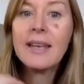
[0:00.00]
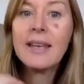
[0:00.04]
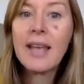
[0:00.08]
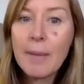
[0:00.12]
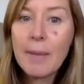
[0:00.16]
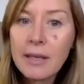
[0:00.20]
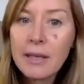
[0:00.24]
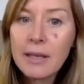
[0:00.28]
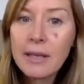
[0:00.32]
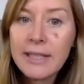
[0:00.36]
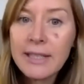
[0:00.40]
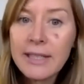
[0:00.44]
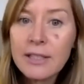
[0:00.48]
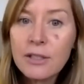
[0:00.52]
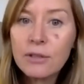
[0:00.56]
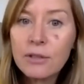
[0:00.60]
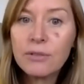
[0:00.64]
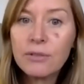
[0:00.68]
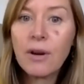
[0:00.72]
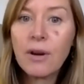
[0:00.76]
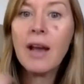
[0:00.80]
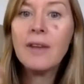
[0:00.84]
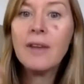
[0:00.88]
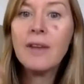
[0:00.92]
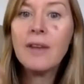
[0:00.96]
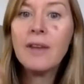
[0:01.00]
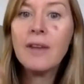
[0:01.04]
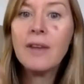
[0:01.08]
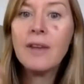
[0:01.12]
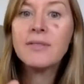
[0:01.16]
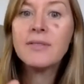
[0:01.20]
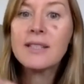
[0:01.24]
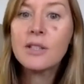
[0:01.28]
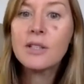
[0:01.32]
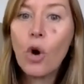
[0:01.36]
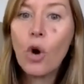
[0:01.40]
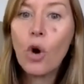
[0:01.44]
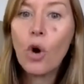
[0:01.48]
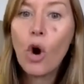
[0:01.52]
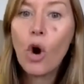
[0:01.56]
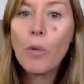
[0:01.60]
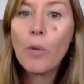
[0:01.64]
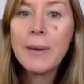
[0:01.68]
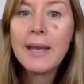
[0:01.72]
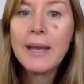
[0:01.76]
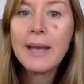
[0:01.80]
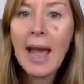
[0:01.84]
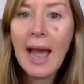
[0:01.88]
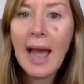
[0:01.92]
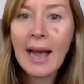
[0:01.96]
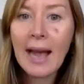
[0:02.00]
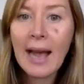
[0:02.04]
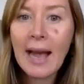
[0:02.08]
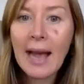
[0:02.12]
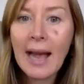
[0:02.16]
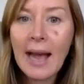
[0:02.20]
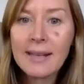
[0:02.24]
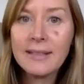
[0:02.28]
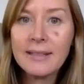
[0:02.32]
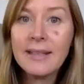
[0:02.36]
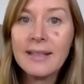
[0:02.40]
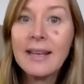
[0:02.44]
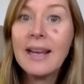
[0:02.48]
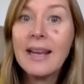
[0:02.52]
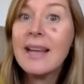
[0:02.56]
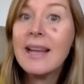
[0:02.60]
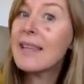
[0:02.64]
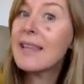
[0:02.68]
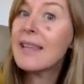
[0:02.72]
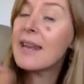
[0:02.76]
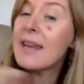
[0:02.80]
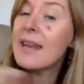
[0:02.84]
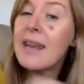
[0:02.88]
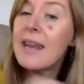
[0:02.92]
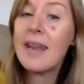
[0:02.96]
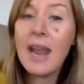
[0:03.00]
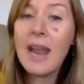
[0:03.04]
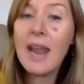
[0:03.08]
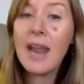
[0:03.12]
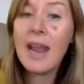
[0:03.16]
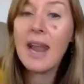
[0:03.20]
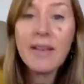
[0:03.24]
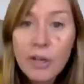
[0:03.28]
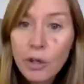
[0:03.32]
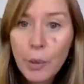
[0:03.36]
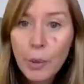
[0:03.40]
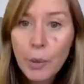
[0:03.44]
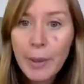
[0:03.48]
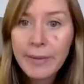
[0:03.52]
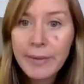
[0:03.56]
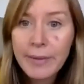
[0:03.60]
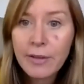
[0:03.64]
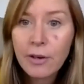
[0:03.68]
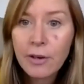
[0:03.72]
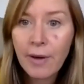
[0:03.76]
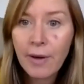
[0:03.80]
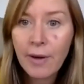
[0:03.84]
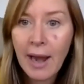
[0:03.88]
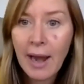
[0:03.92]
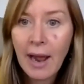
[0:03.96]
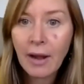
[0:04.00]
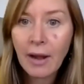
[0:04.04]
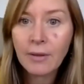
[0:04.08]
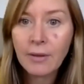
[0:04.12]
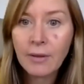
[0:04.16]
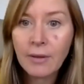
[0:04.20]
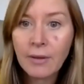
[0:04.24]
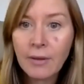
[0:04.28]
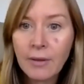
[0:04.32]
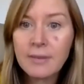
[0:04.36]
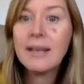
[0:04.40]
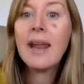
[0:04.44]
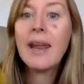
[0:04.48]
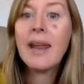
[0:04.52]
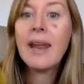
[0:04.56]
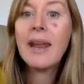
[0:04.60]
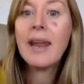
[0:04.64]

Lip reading: chemically derived ascorbic acid that never grew in the ground,